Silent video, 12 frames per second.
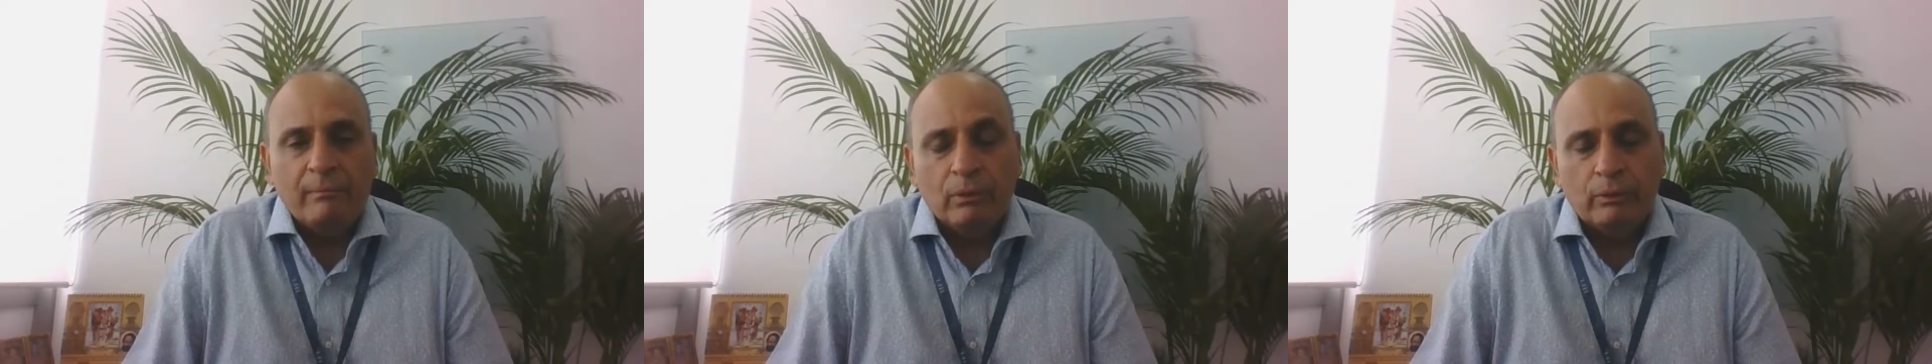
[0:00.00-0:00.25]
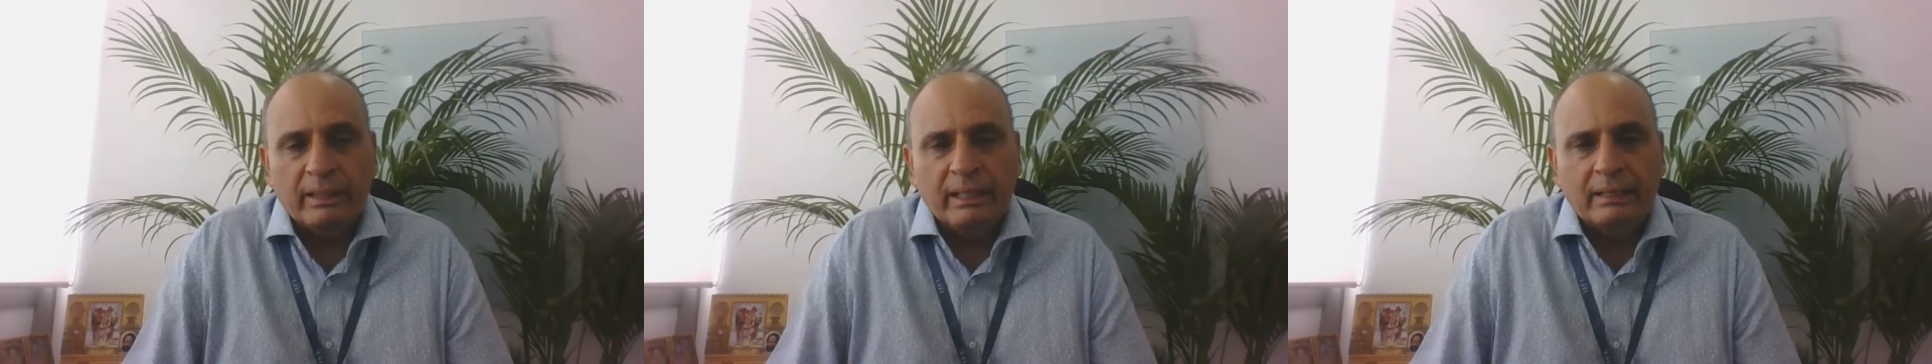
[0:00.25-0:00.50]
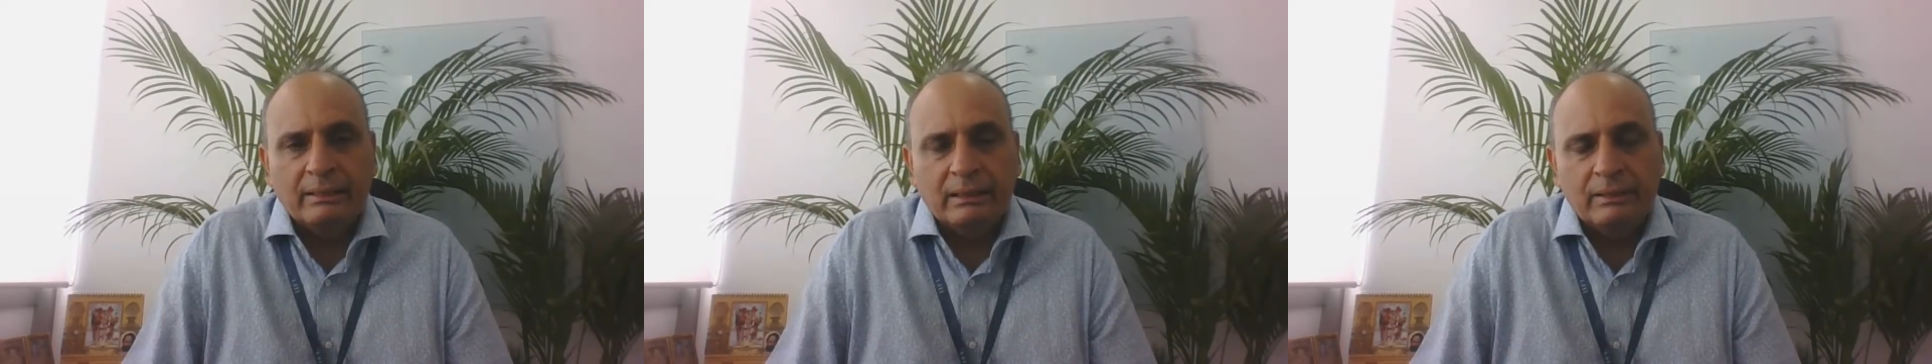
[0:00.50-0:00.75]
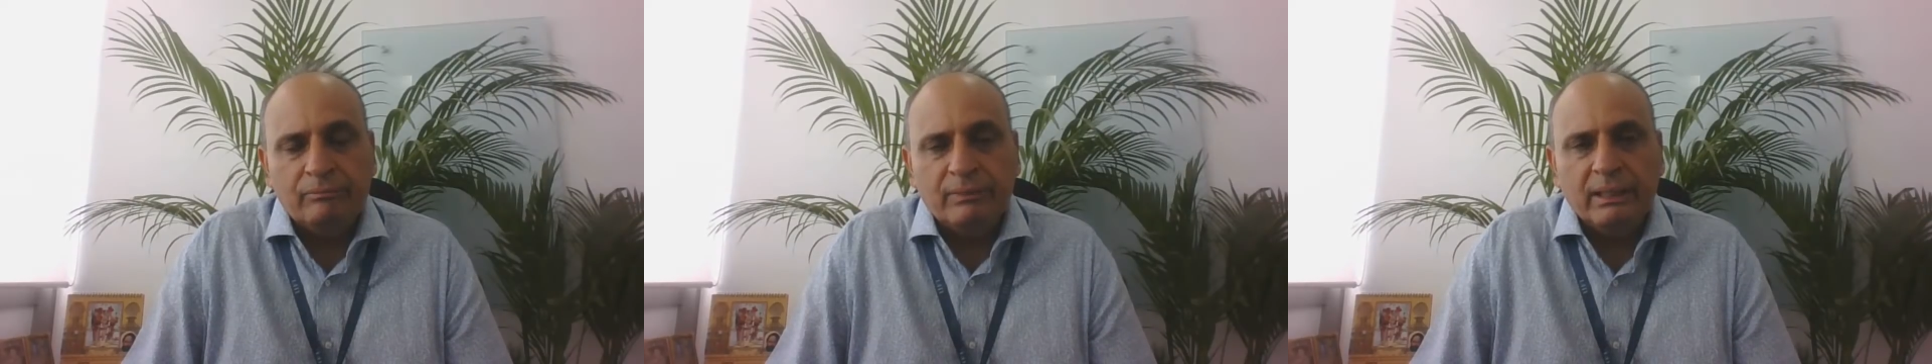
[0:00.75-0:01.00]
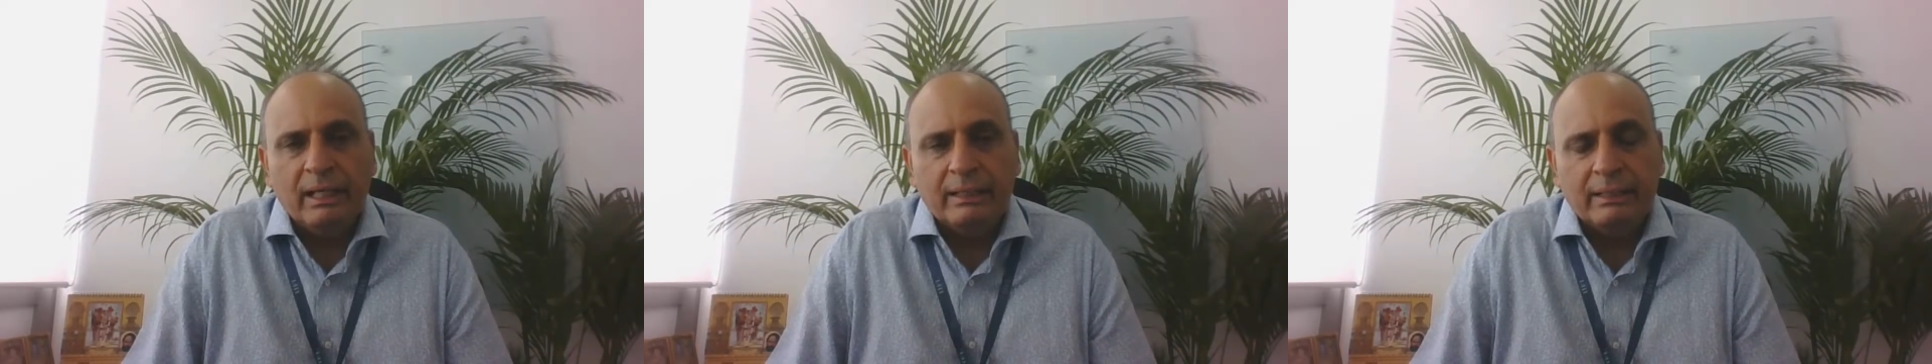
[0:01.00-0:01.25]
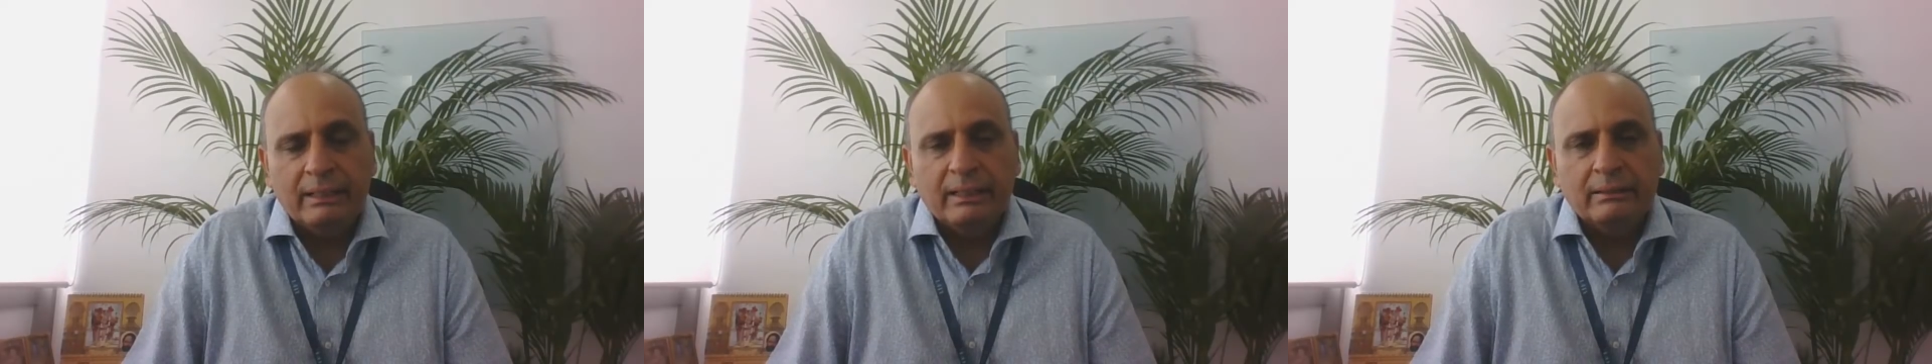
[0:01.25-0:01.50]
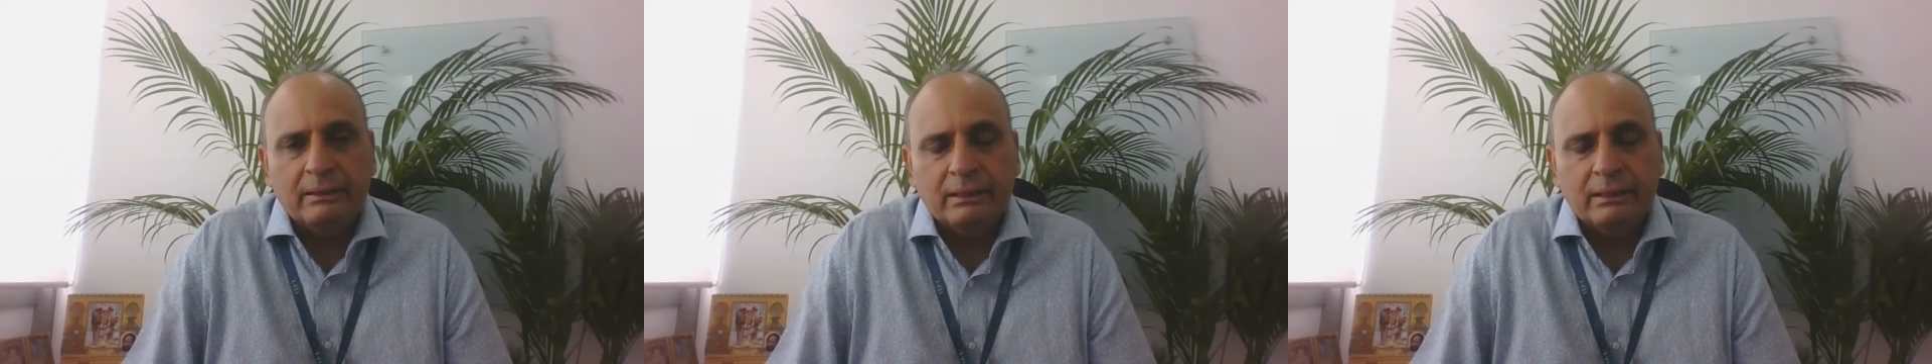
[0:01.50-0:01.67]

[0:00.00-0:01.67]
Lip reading: looking at the Nifty at hitting